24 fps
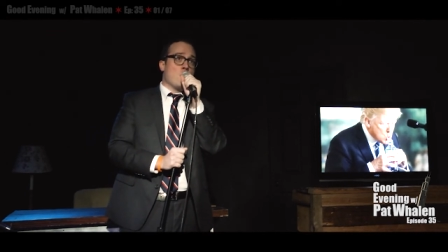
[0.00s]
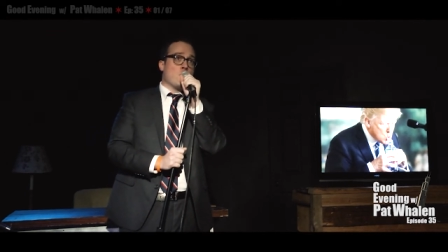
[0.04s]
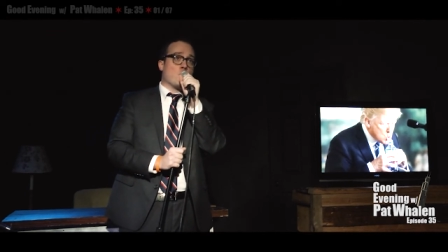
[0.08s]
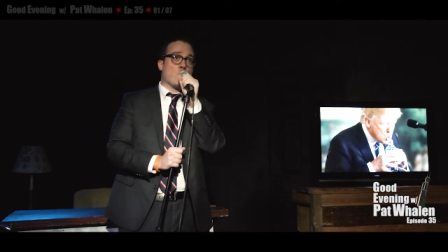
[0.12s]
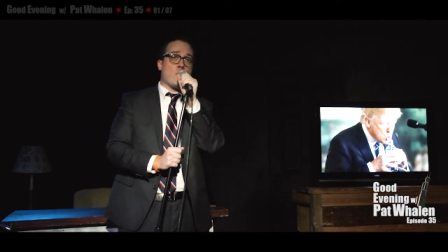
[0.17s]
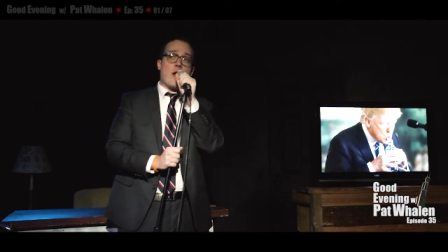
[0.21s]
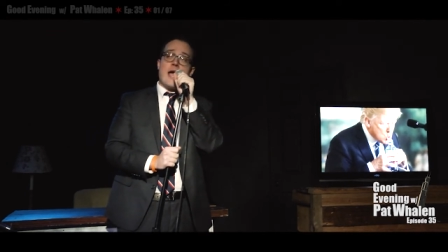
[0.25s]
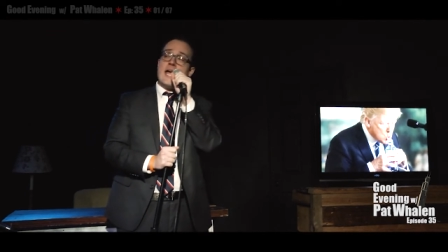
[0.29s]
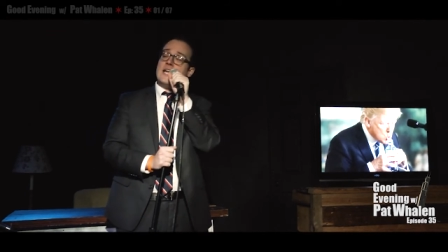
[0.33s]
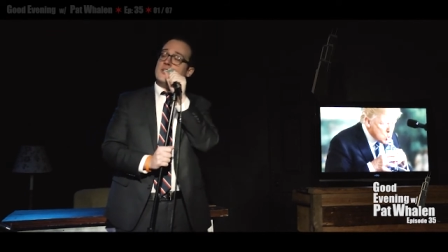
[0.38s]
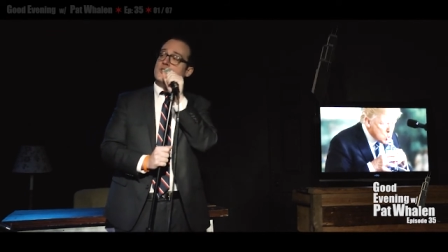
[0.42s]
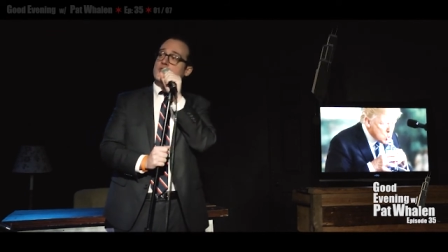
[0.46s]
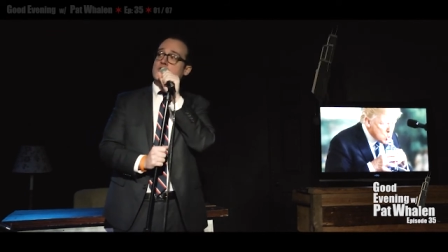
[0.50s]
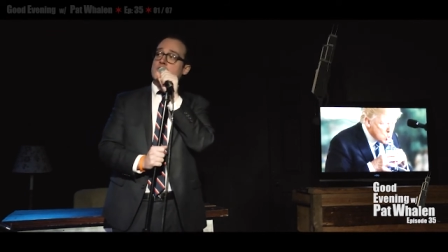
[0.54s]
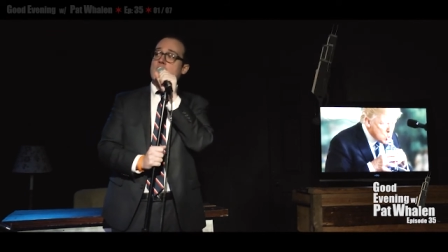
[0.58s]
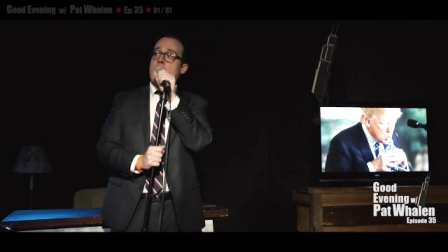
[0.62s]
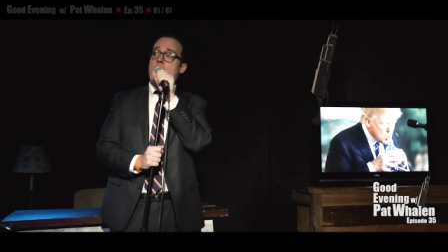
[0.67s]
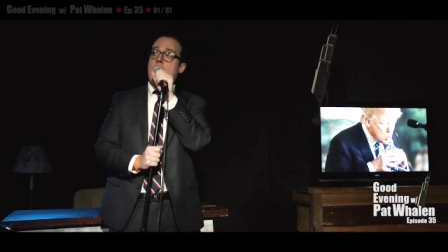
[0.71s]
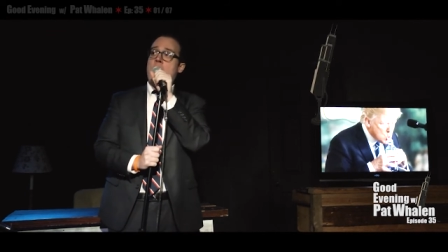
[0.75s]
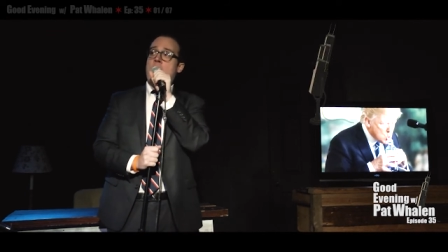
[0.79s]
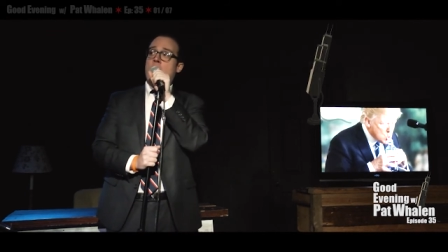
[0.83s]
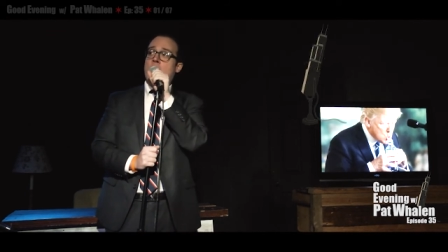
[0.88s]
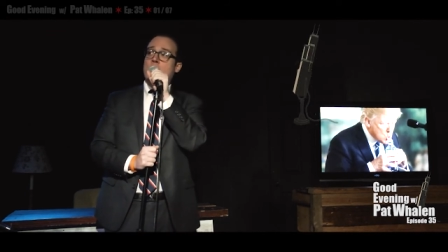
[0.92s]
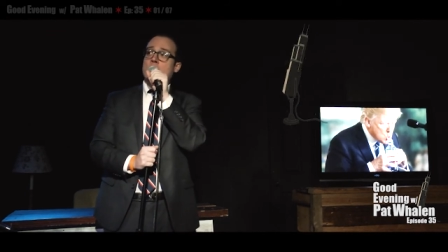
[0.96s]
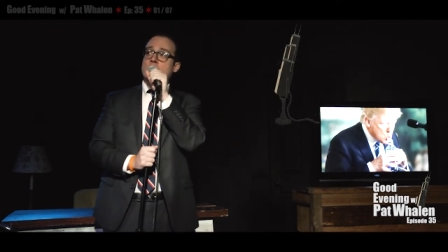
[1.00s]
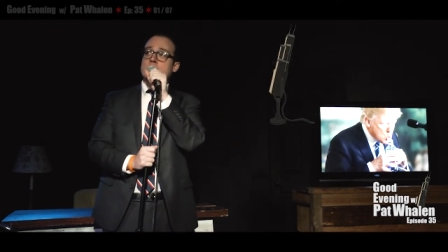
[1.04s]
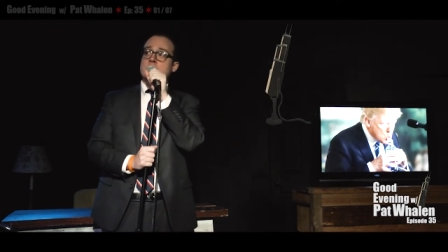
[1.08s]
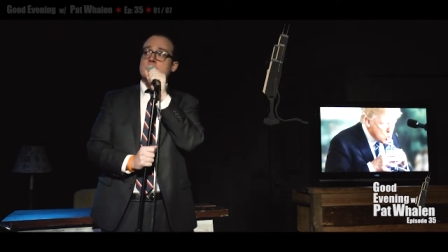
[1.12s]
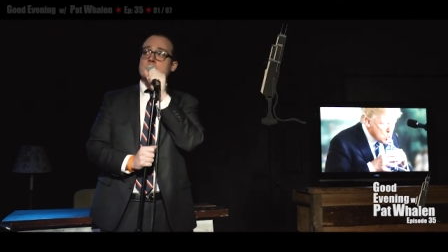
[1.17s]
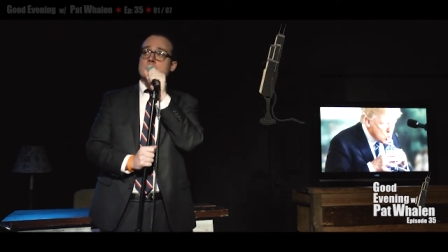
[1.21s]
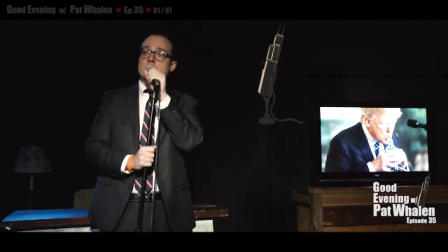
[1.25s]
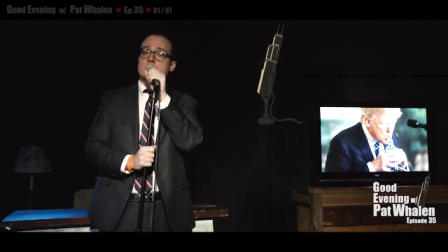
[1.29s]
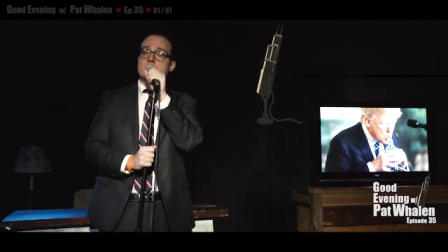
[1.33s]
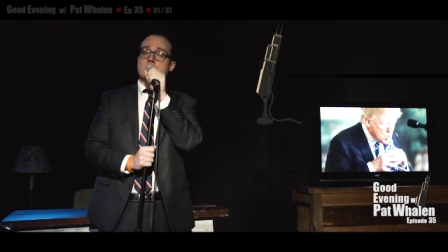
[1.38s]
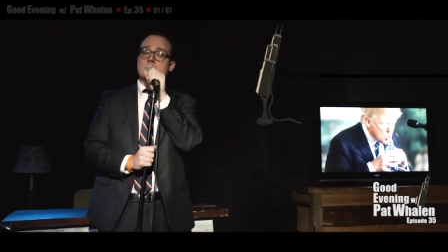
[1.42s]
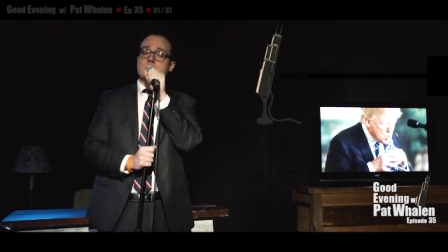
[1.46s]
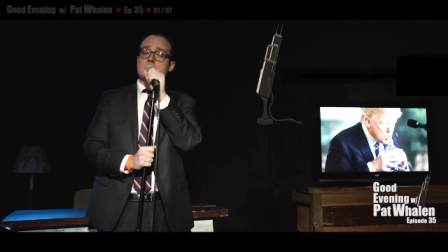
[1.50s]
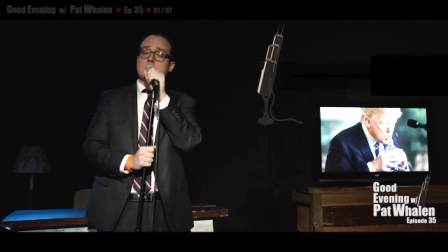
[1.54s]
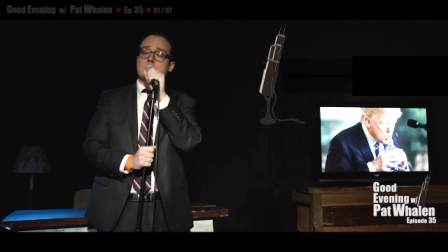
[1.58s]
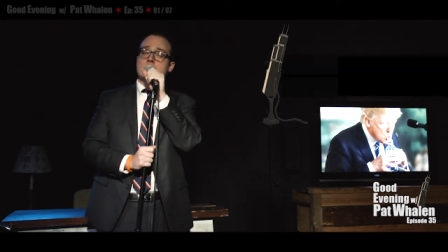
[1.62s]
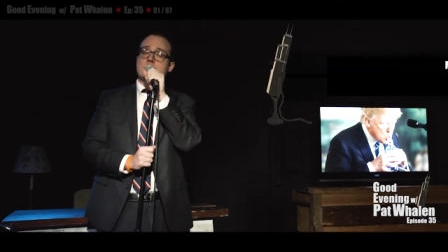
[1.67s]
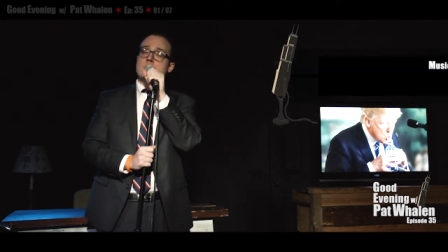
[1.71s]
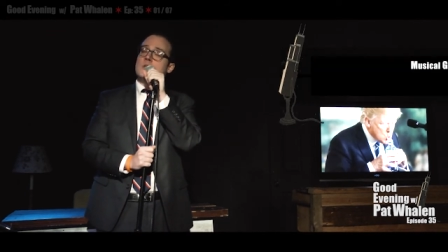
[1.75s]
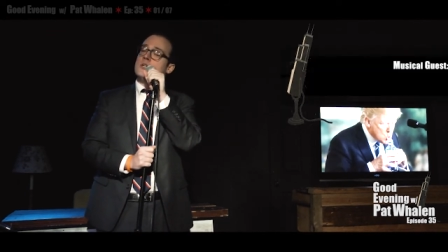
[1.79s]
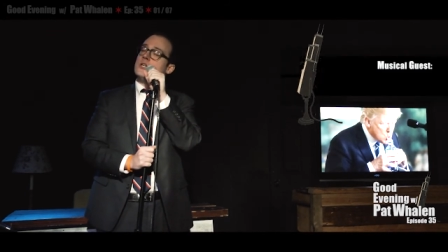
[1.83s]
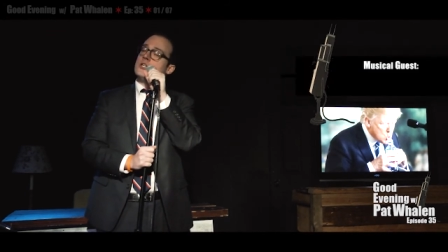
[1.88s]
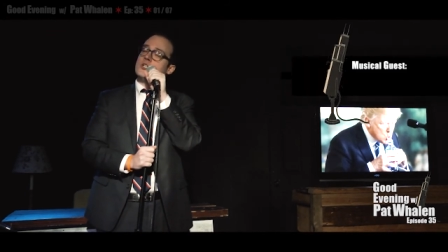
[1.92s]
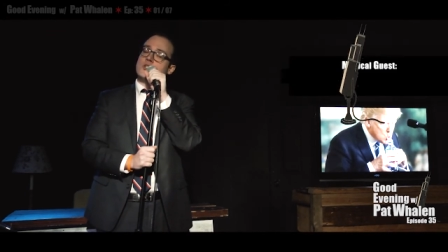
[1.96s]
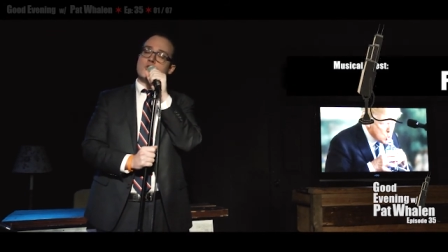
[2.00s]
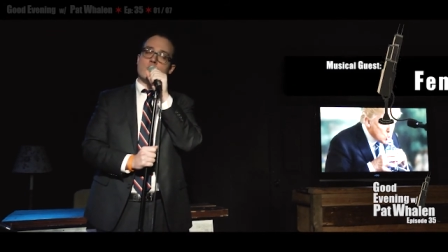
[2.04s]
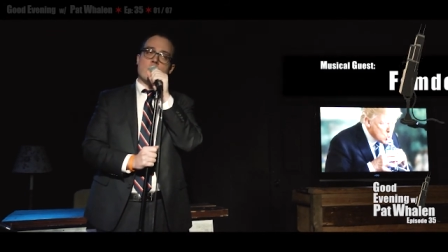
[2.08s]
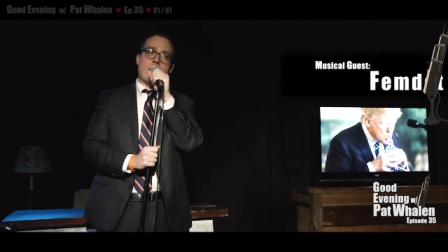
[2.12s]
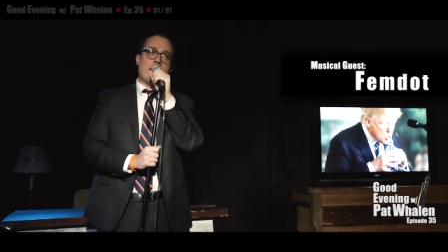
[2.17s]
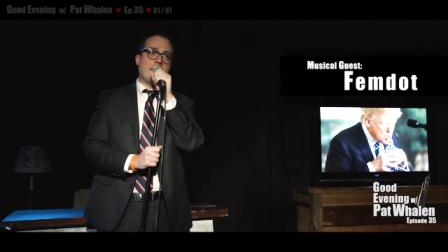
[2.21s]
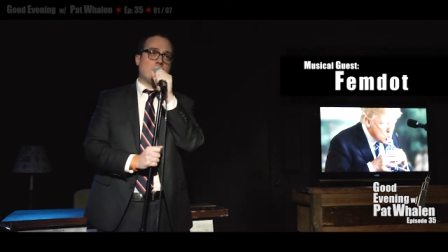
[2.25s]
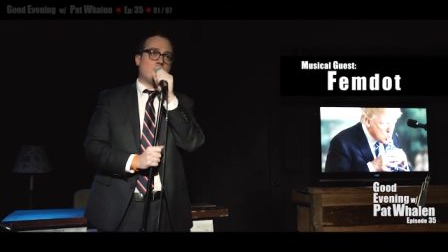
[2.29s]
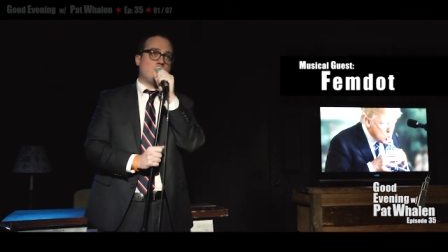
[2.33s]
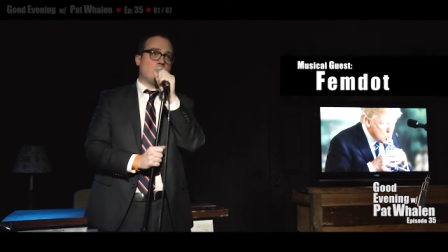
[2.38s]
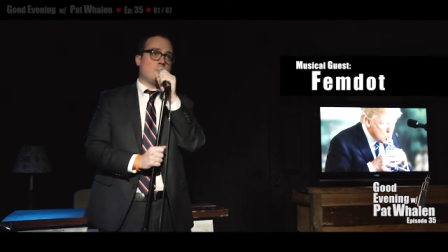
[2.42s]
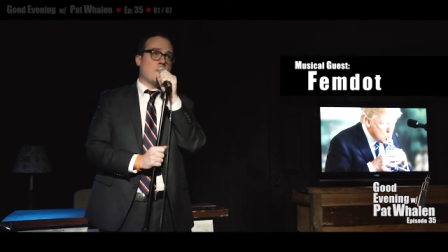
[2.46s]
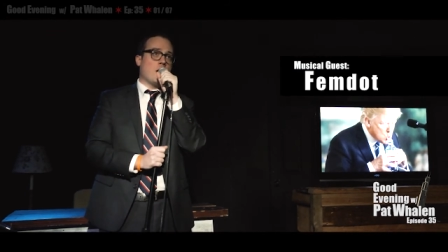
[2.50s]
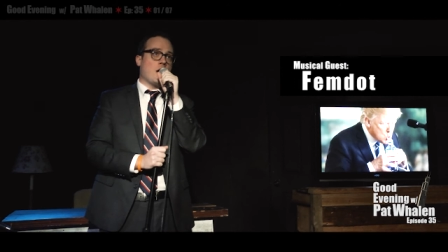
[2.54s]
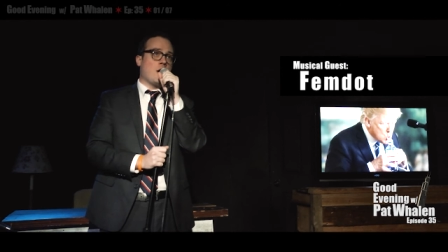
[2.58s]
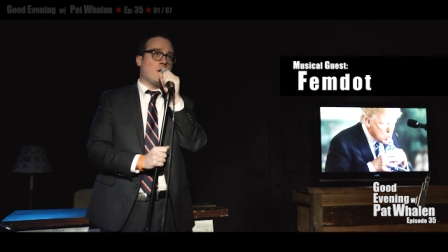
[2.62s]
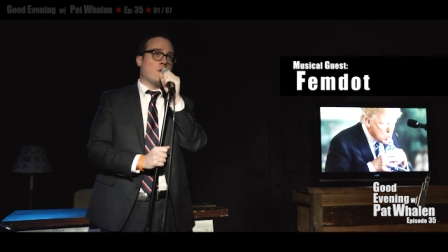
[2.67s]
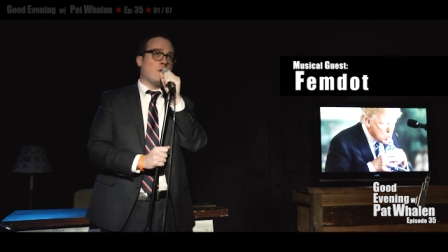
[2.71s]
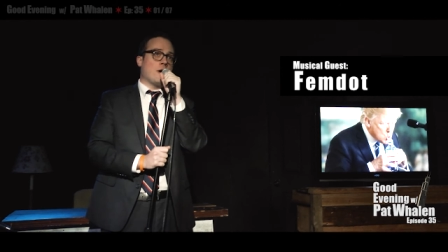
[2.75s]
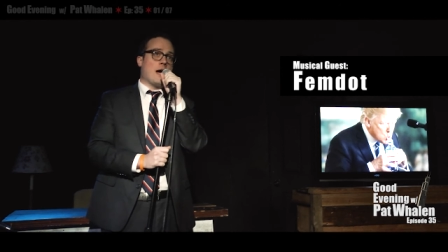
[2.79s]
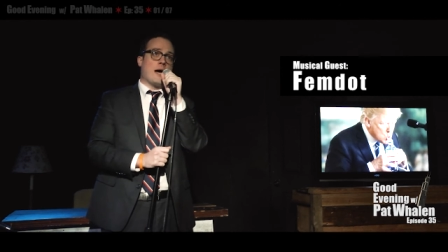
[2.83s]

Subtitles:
Great show! Great show.